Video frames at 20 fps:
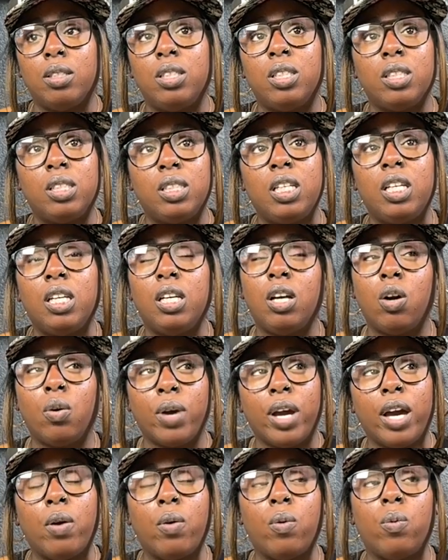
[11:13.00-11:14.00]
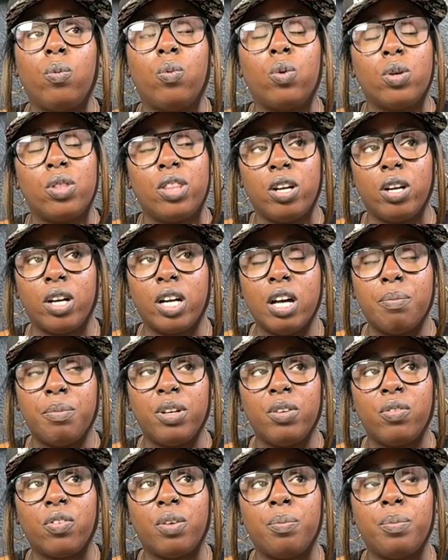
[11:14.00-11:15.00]
to see, okay, well, they're
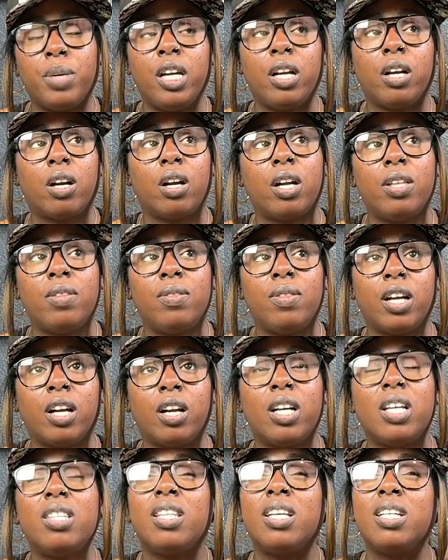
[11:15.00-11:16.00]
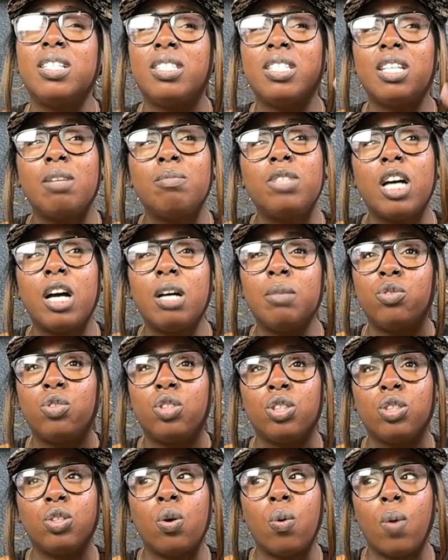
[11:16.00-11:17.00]
coming from here and then sometimes
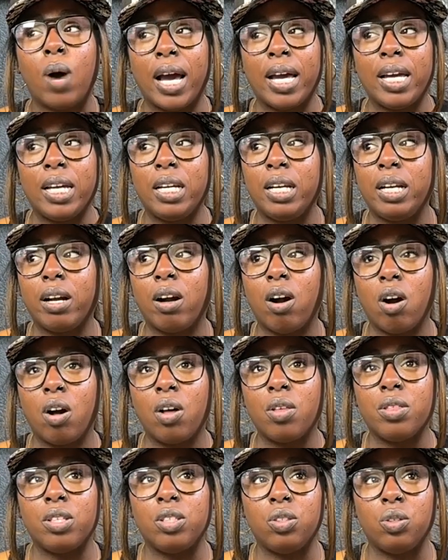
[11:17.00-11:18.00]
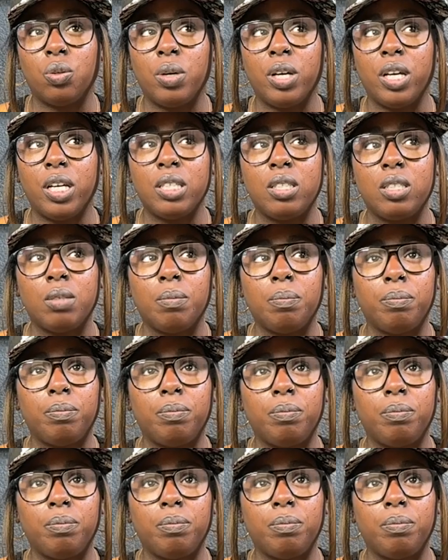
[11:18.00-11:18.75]
just quieting all the noise